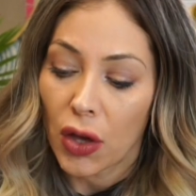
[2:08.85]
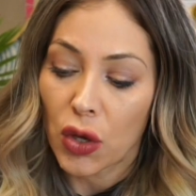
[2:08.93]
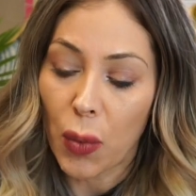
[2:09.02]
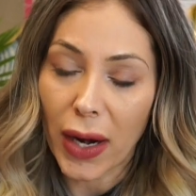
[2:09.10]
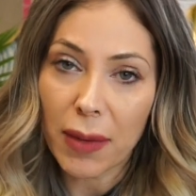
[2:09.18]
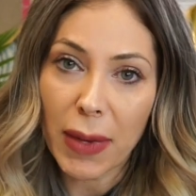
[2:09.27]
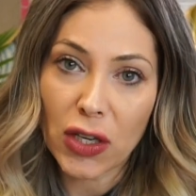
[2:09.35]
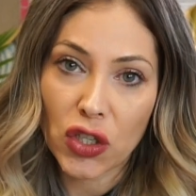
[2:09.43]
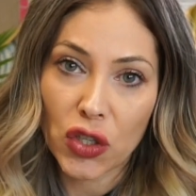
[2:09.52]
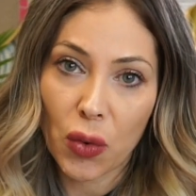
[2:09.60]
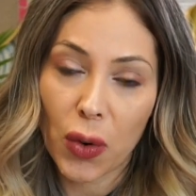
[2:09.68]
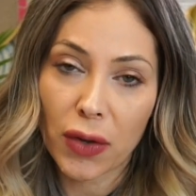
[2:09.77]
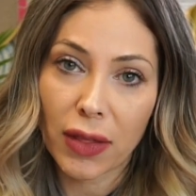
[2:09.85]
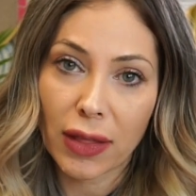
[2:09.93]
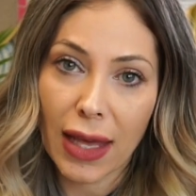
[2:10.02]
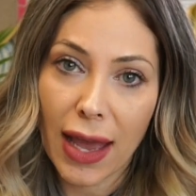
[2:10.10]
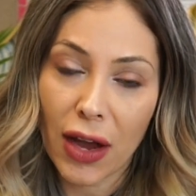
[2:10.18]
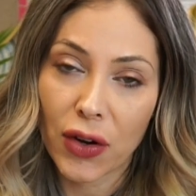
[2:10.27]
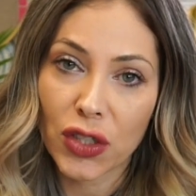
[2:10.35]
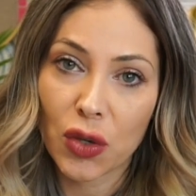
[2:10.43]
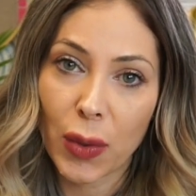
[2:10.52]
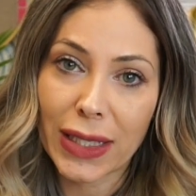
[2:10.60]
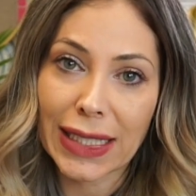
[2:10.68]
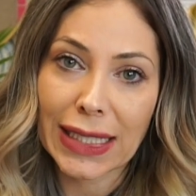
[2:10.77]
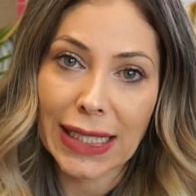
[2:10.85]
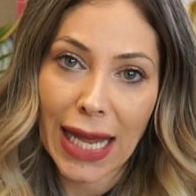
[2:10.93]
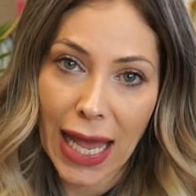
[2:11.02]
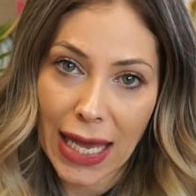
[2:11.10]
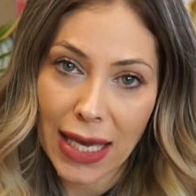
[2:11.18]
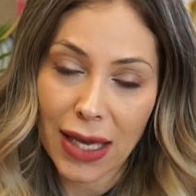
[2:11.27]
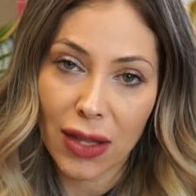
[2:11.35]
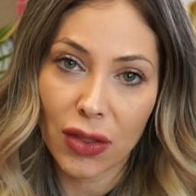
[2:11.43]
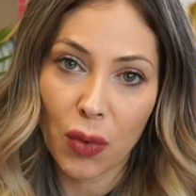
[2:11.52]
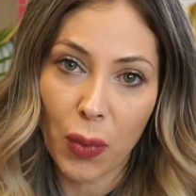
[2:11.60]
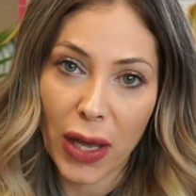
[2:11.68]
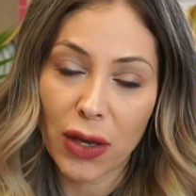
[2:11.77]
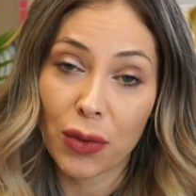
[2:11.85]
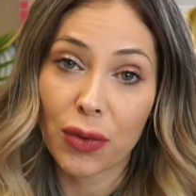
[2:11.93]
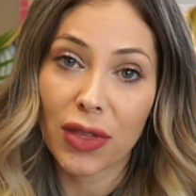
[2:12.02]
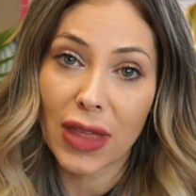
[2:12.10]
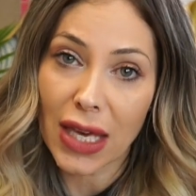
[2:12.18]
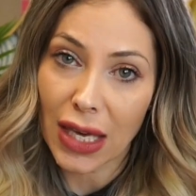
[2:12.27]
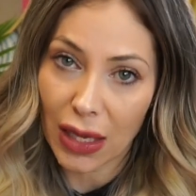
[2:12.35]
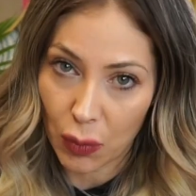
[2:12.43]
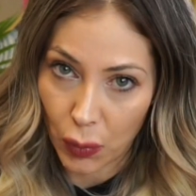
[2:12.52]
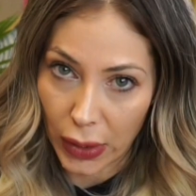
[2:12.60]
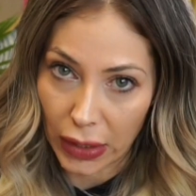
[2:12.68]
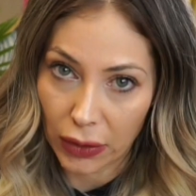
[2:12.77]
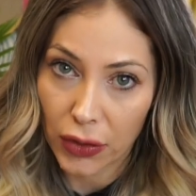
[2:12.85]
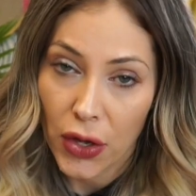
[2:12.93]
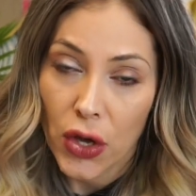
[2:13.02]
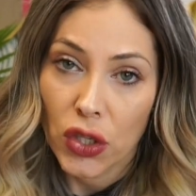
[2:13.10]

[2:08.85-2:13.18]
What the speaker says: you want to make sure that the hair is going to take the way you think it will.